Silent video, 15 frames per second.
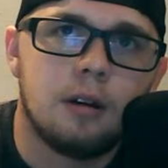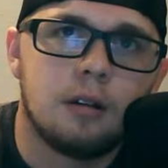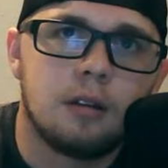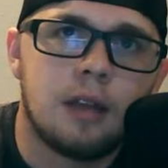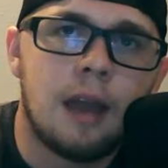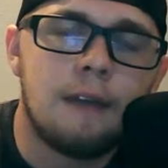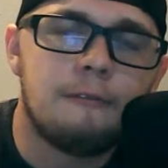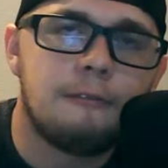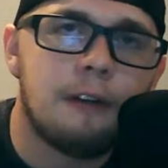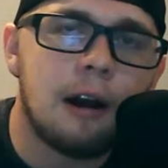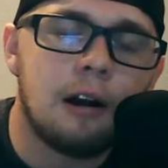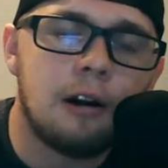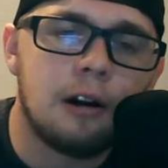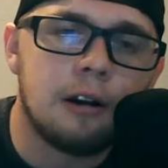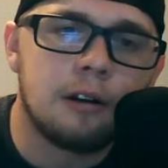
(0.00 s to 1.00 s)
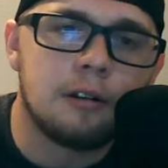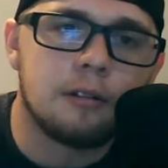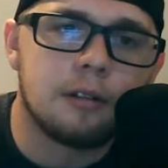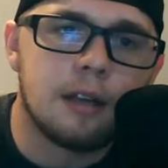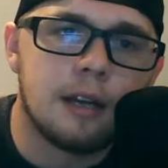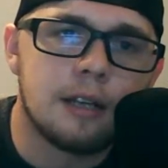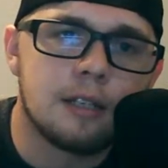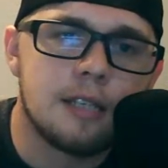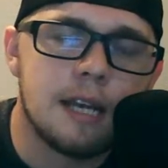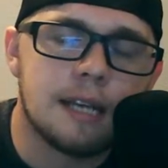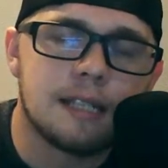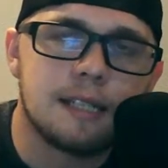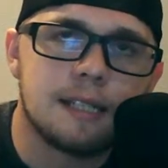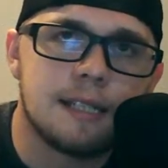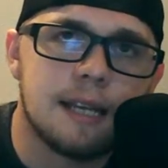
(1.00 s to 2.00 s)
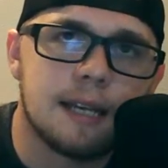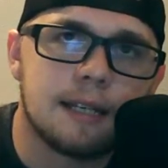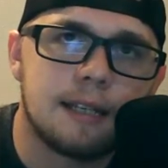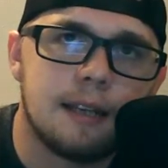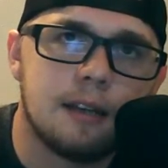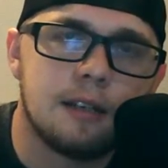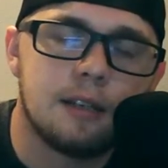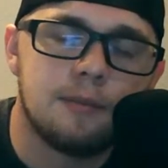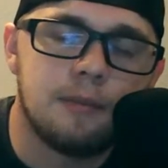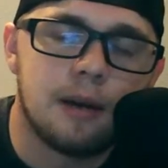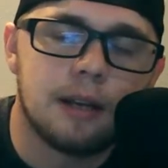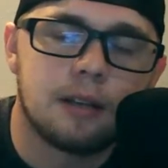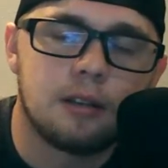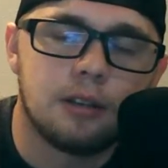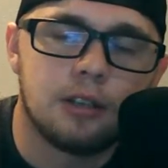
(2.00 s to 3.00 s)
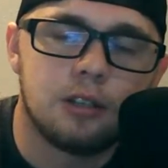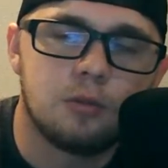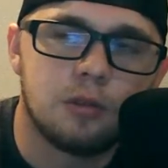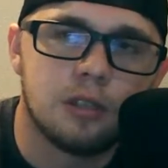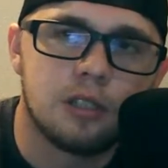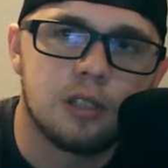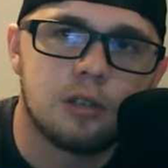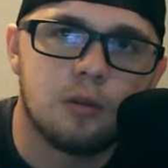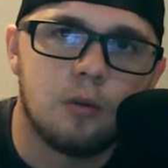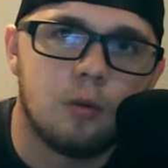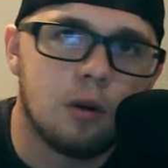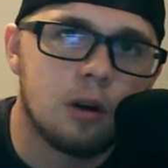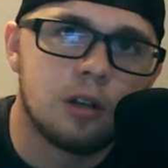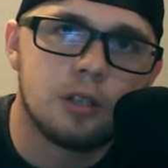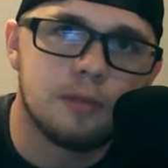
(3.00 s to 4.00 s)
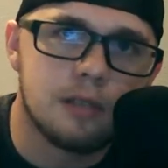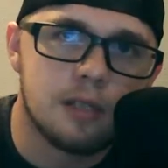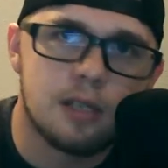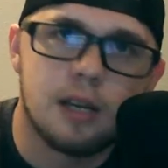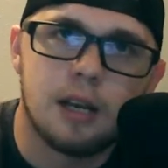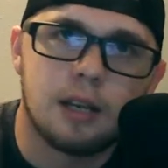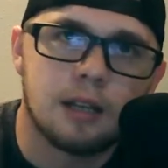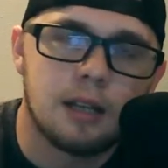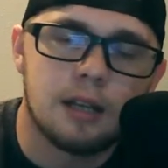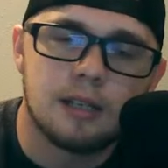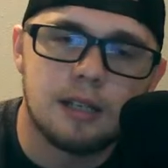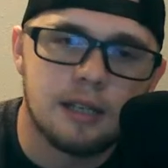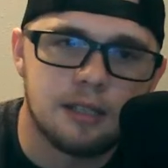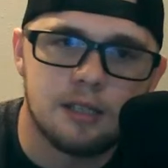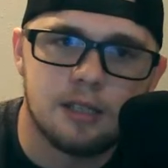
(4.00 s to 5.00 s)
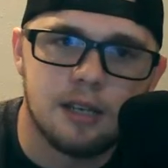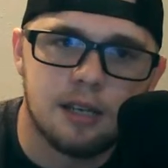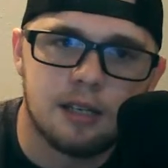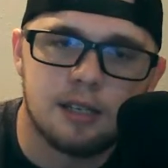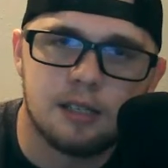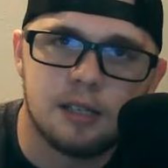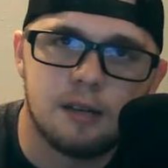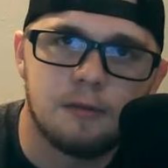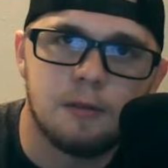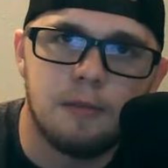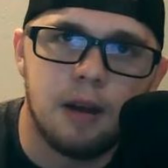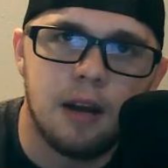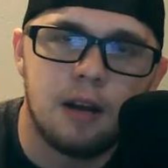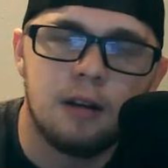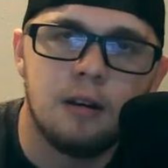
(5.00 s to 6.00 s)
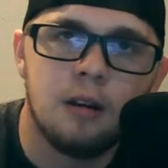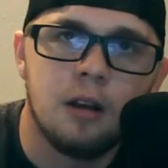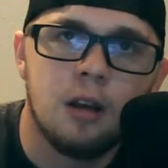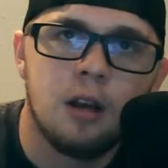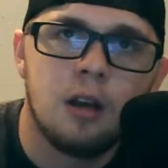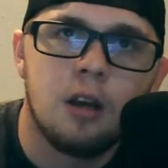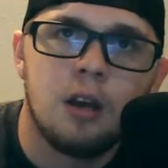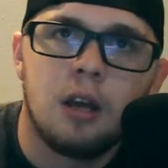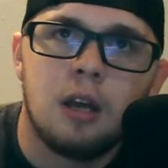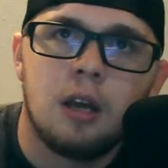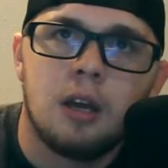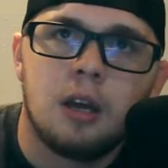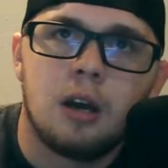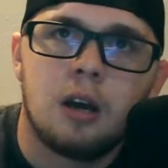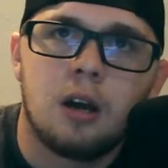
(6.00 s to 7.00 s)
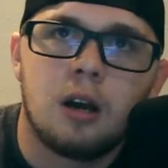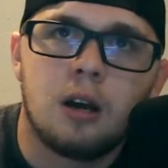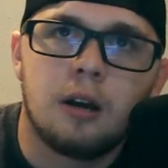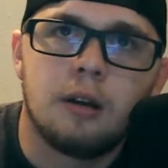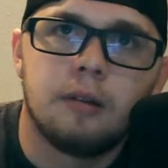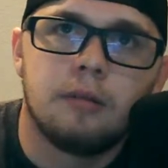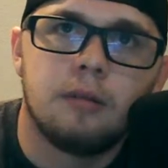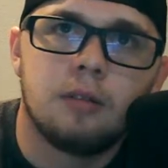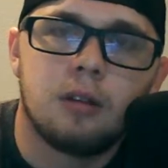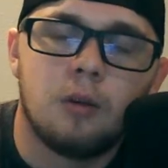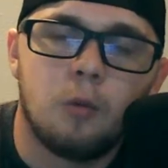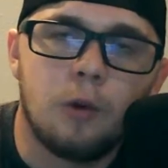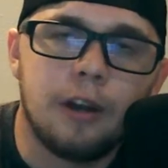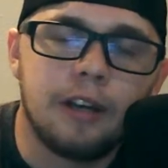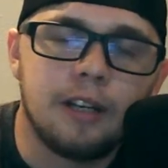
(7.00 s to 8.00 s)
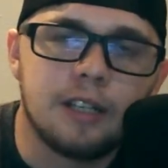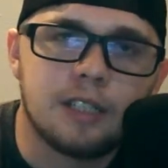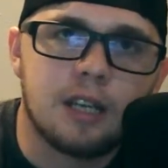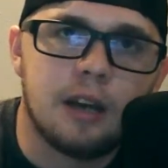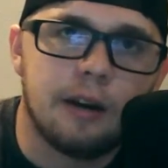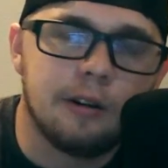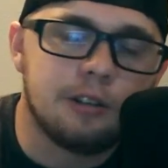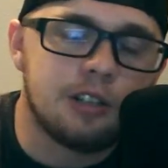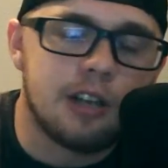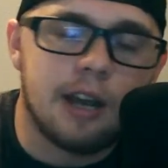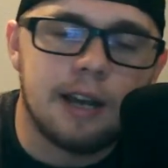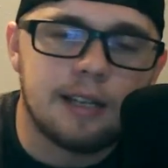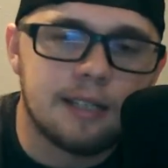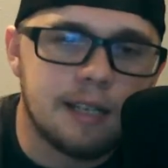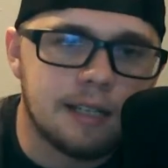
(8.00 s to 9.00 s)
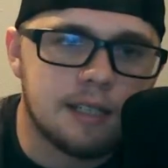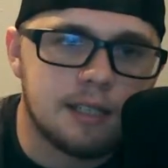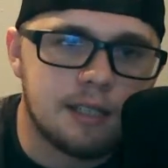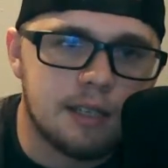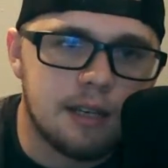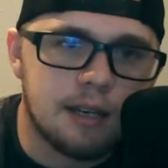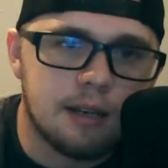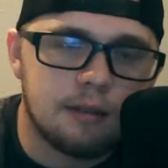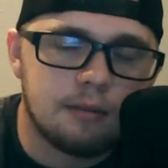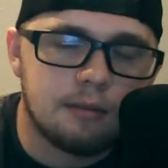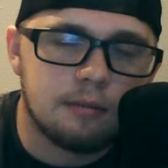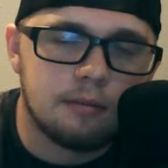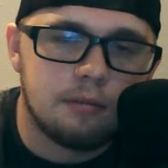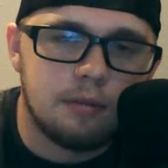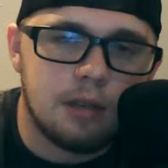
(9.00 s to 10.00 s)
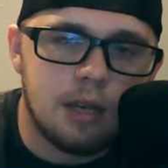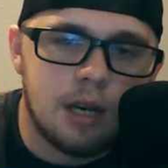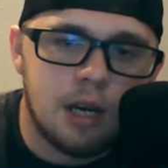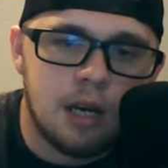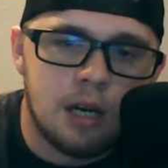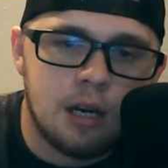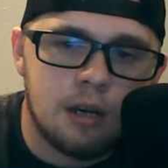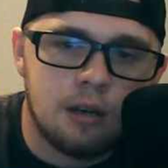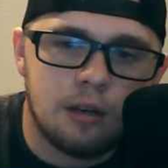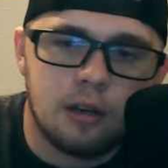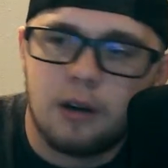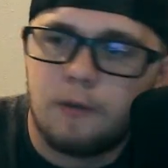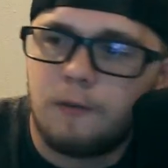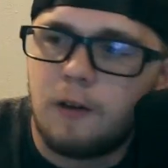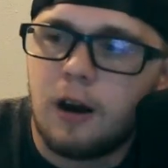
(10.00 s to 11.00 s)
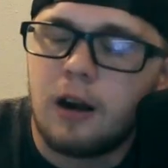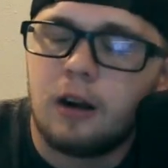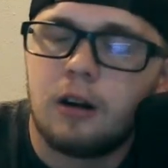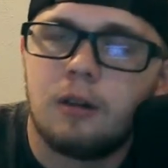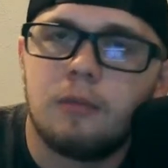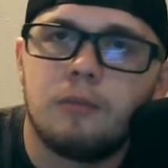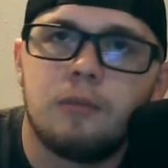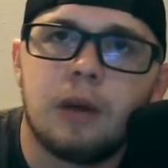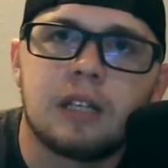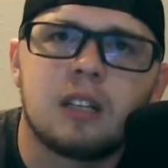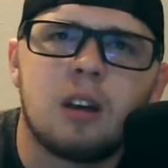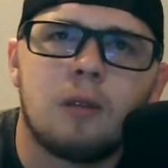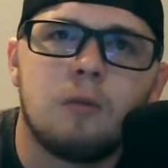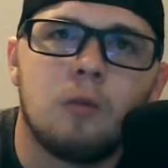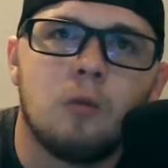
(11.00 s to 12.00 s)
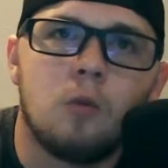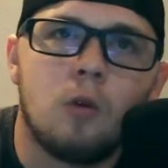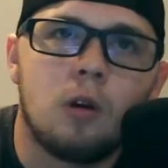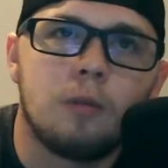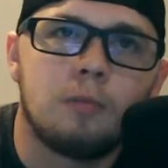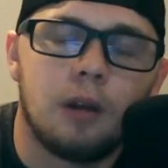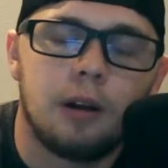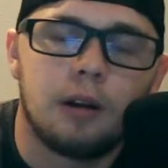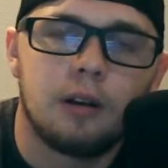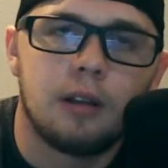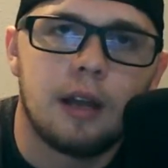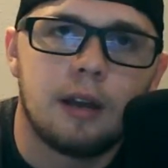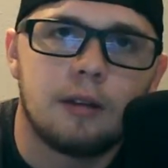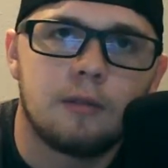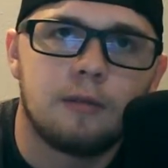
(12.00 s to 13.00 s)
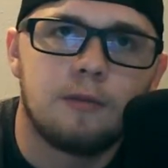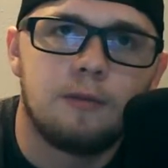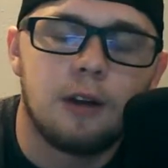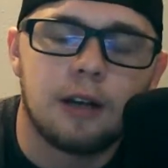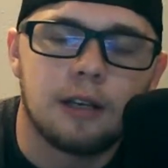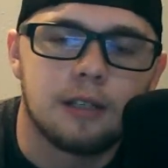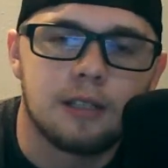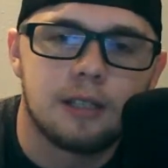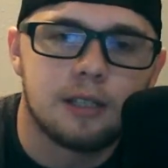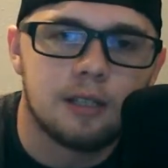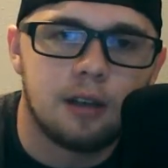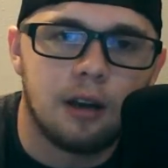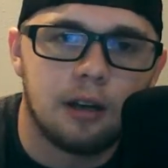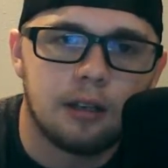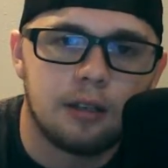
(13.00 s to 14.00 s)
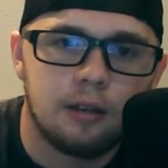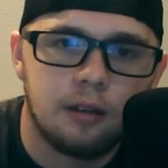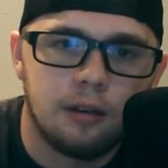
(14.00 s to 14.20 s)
that firing that Texas Tech did to Mike Leach was the worst mistake that Texas Tech has ever made. The winningest coach at Texas Tech, and you're going to fire him based off of one player that fucking sucked